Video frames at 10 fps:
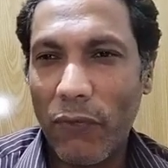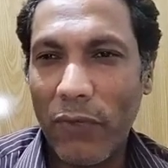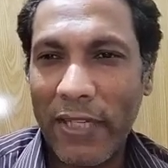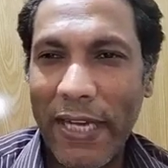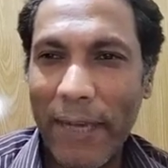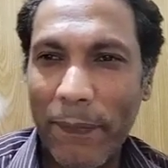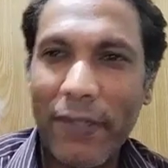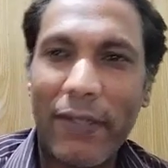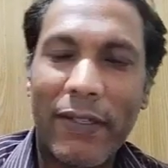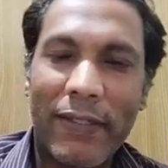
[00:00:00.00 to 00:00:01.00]
What
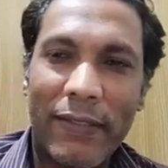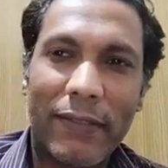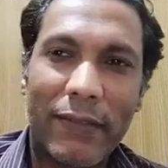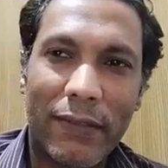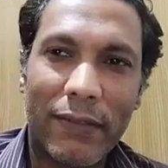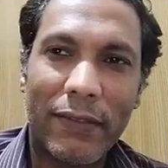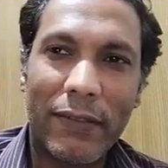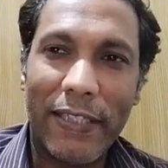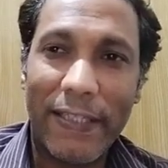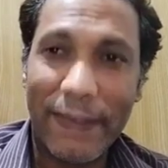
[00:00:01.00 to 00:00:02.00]
happened
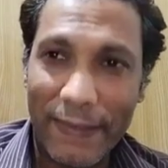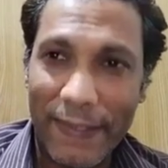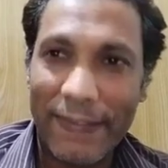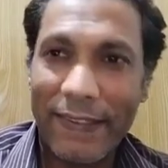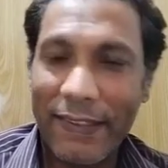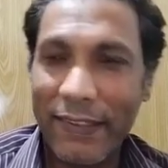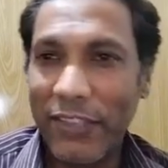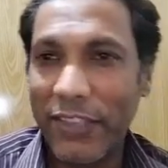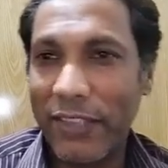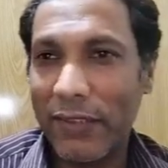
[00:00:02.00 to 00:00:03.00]
in this
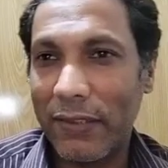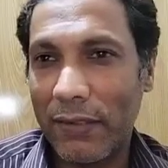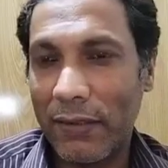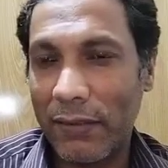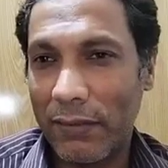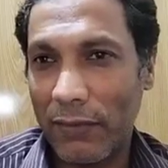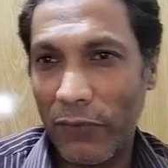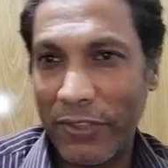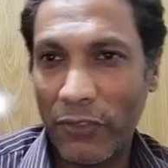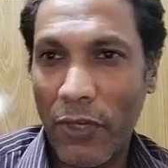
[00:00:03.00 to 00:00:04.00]
year,
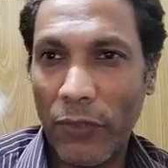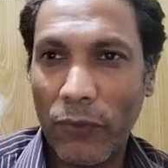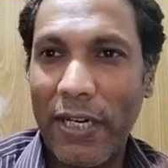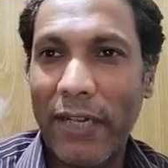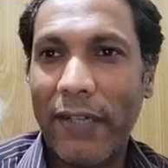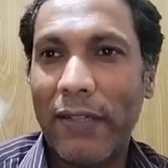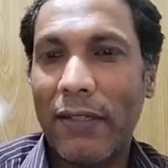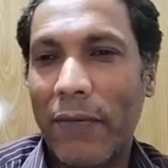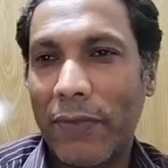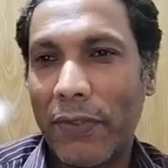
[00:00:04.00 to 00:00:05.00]
which is going to end
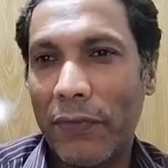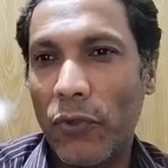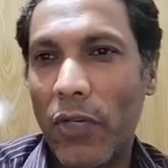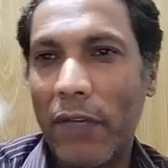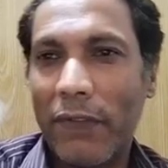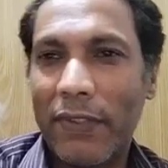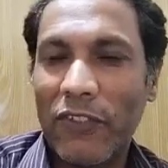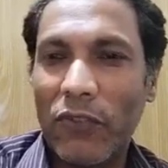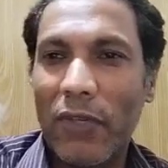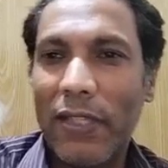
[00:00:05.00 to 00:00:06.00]
after a few
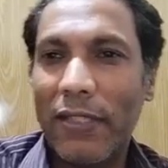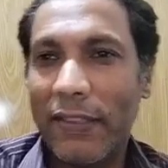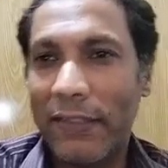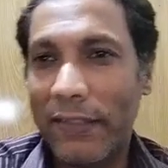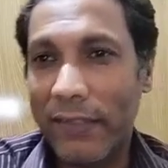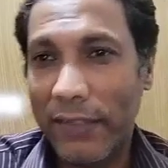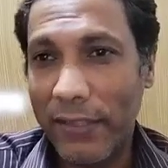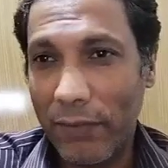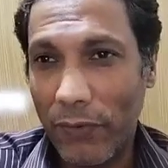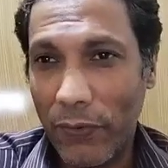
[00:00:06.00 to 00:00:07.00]
hours,
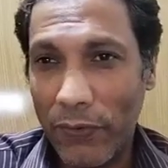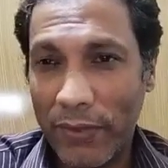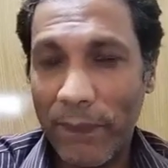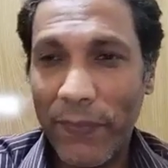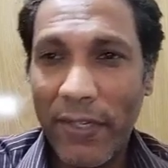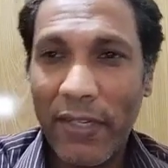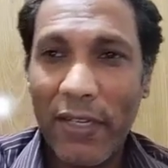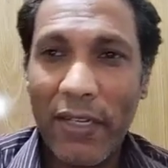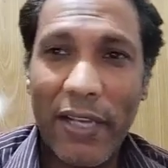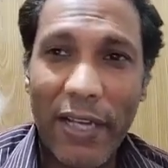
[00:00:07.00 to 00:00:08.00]
2013 viewers,
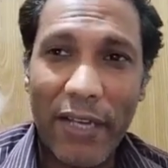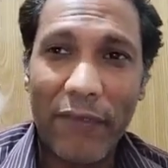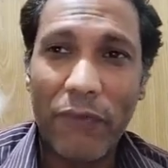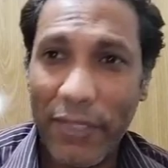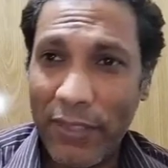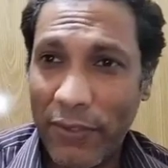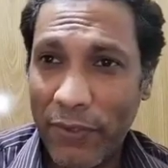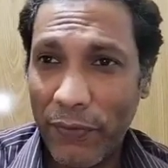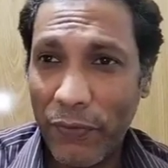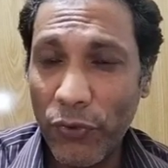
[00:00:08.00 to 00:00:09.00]
and what
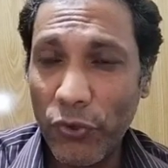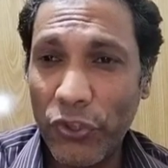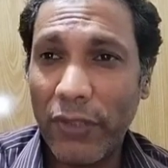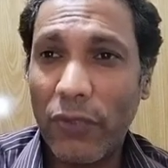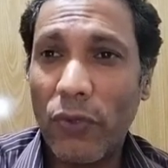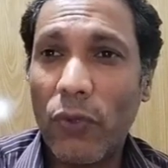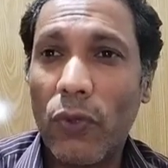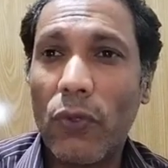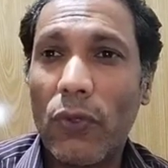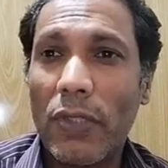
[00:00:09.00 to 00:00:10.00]
future
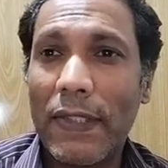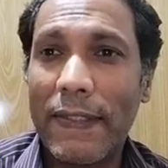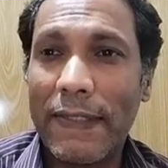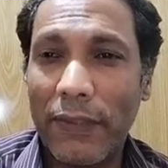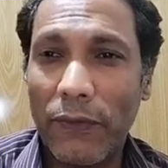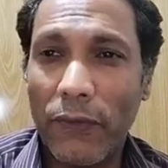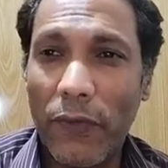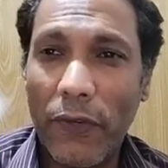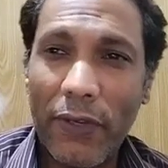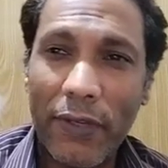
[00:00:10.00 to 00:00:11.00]
holds
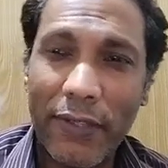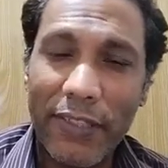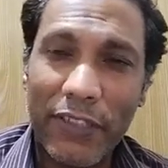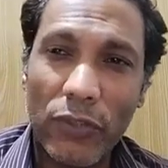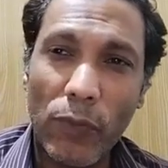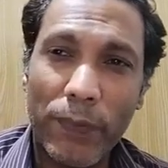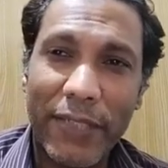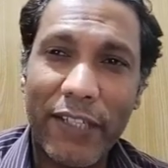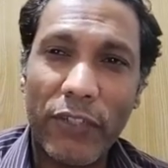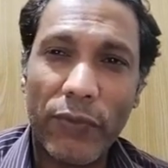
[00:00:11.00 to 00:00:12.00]
for
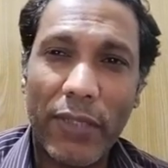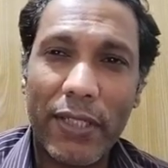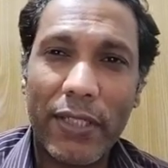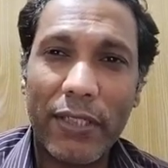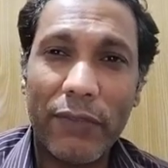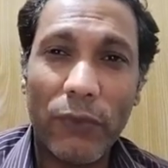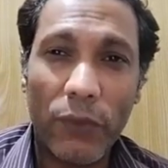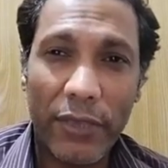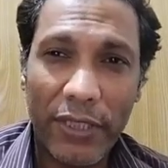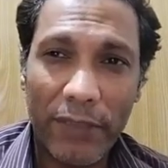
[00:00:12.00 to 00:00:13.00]
Ethiopia in
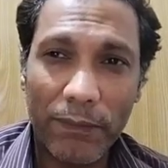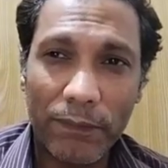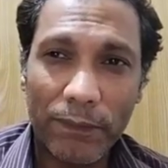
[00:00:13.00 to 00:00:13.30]
2014?